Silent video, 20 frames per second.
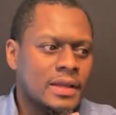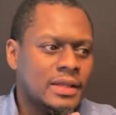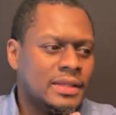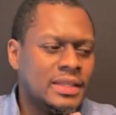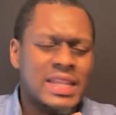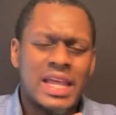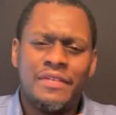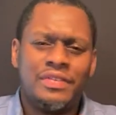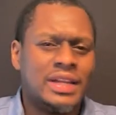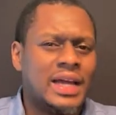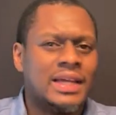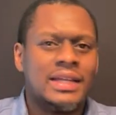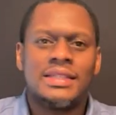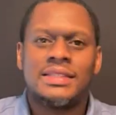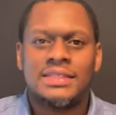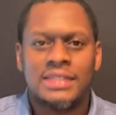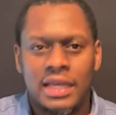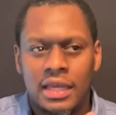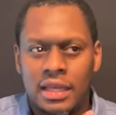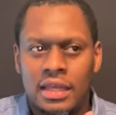didn't have a lot to
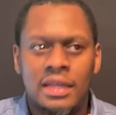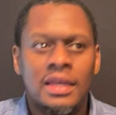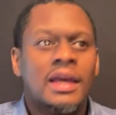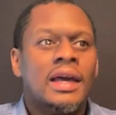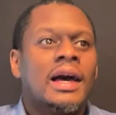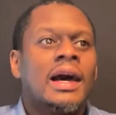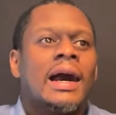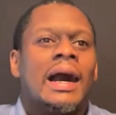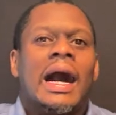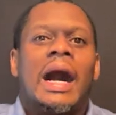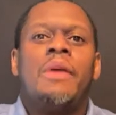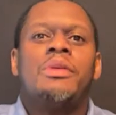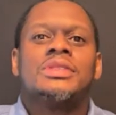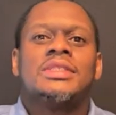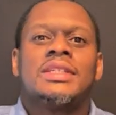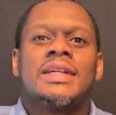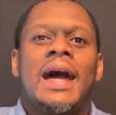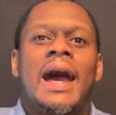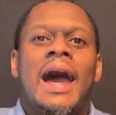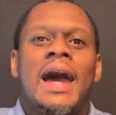say. I was
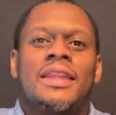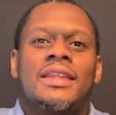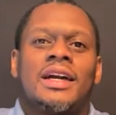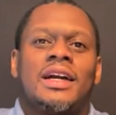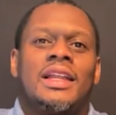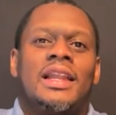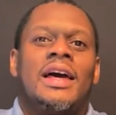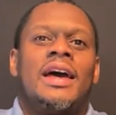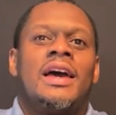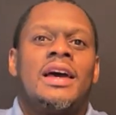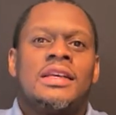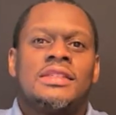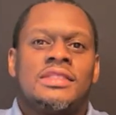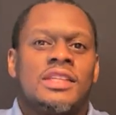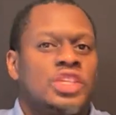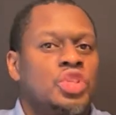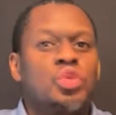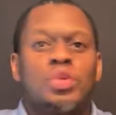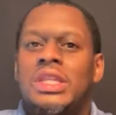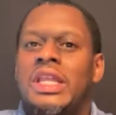the guy in the class,
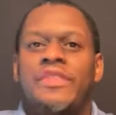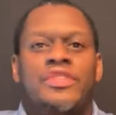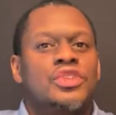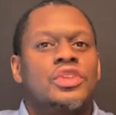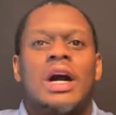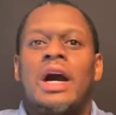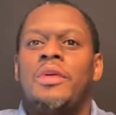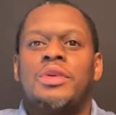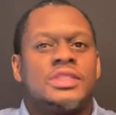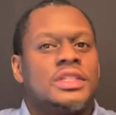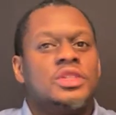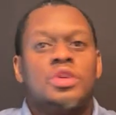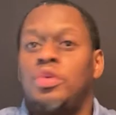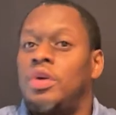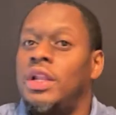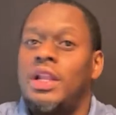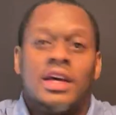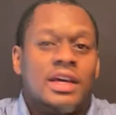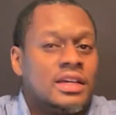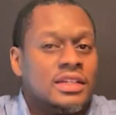you would never know I was in your
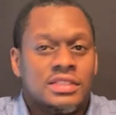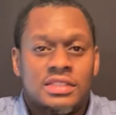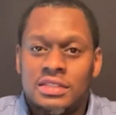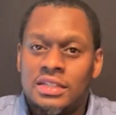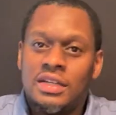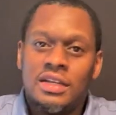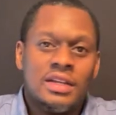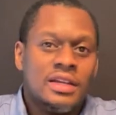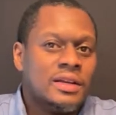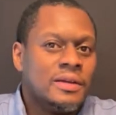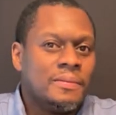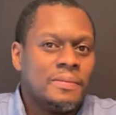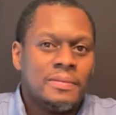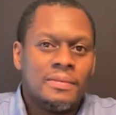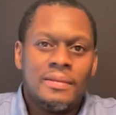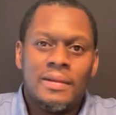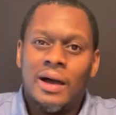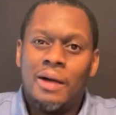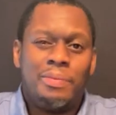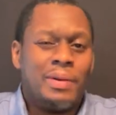class.
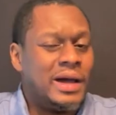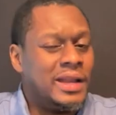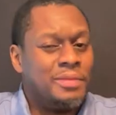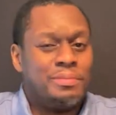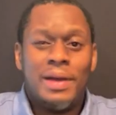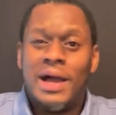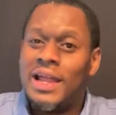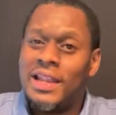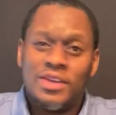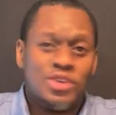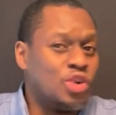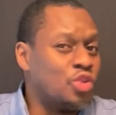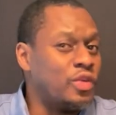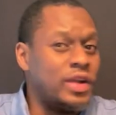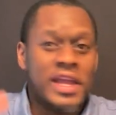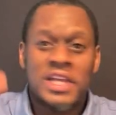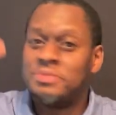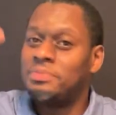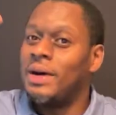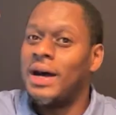I'm probably barely gonna
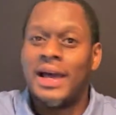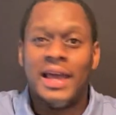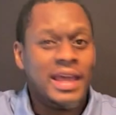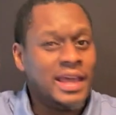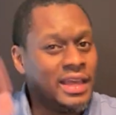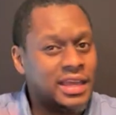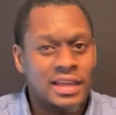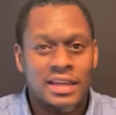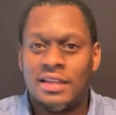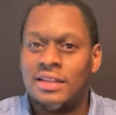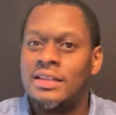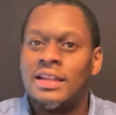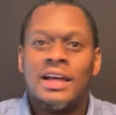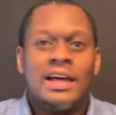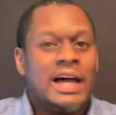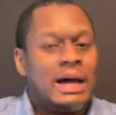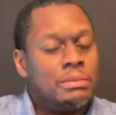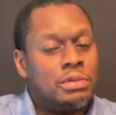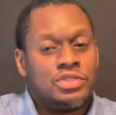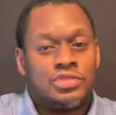raise my hand.
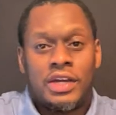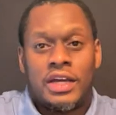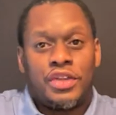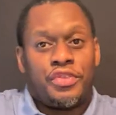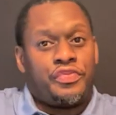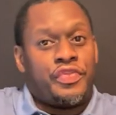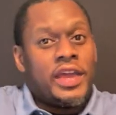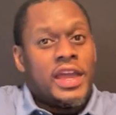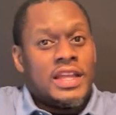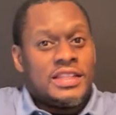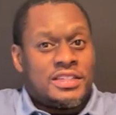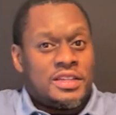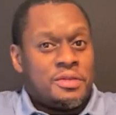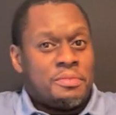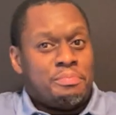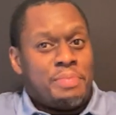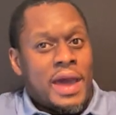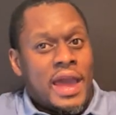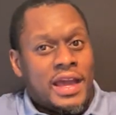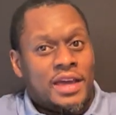I'm gonna try to fade to the
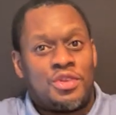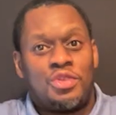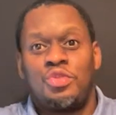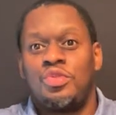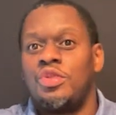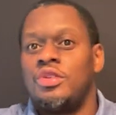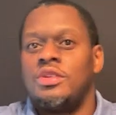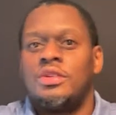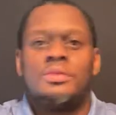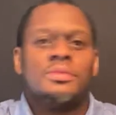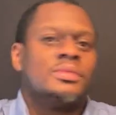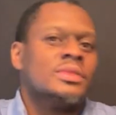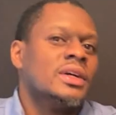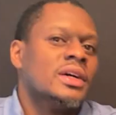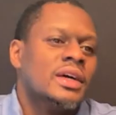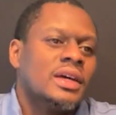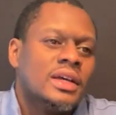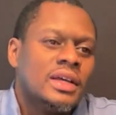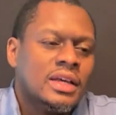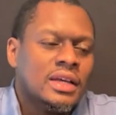back of the room.
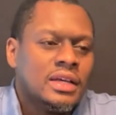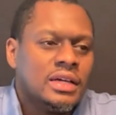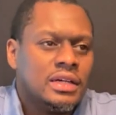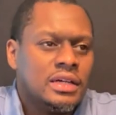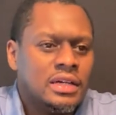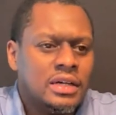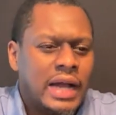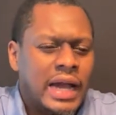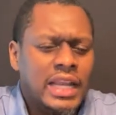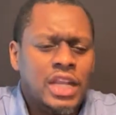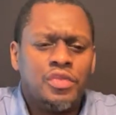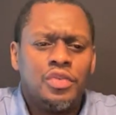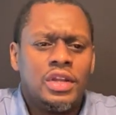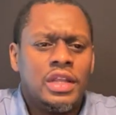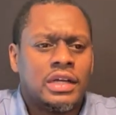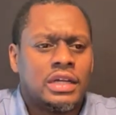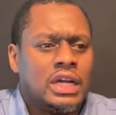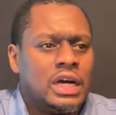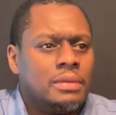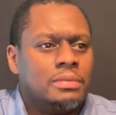I didn't really
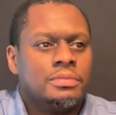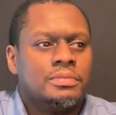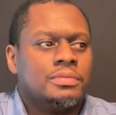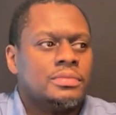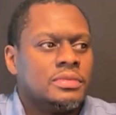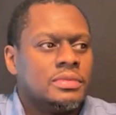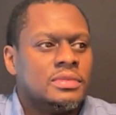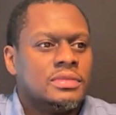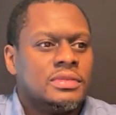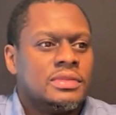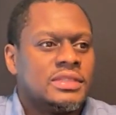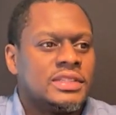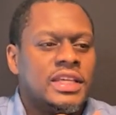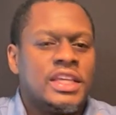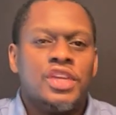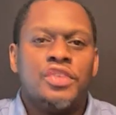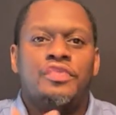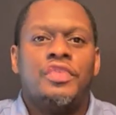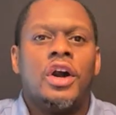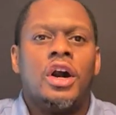come to
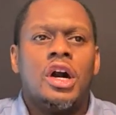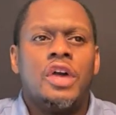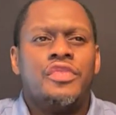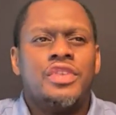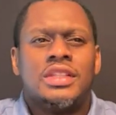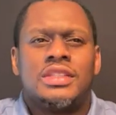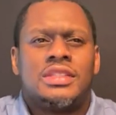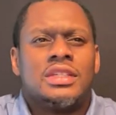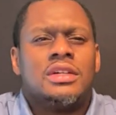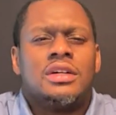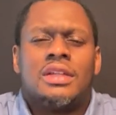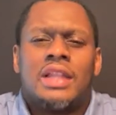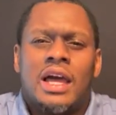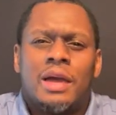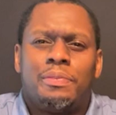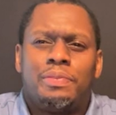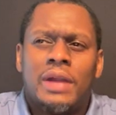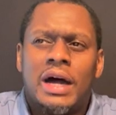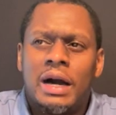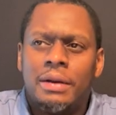evolve until
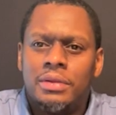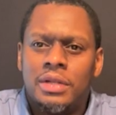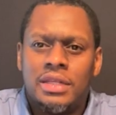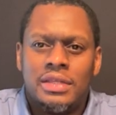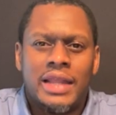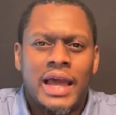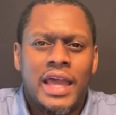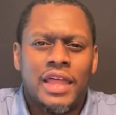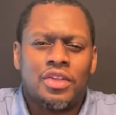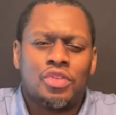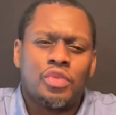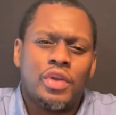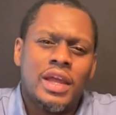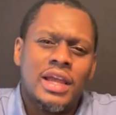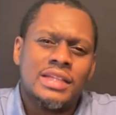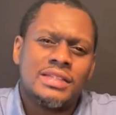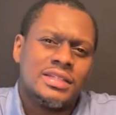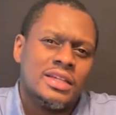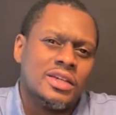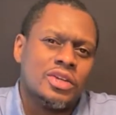like probably 9th
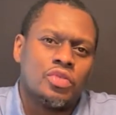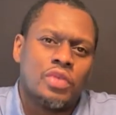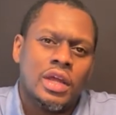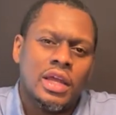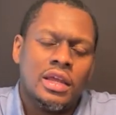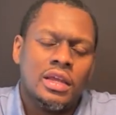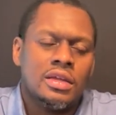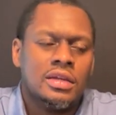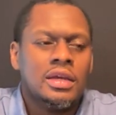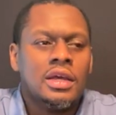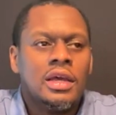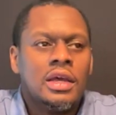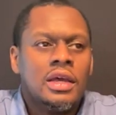grade, 10th grade,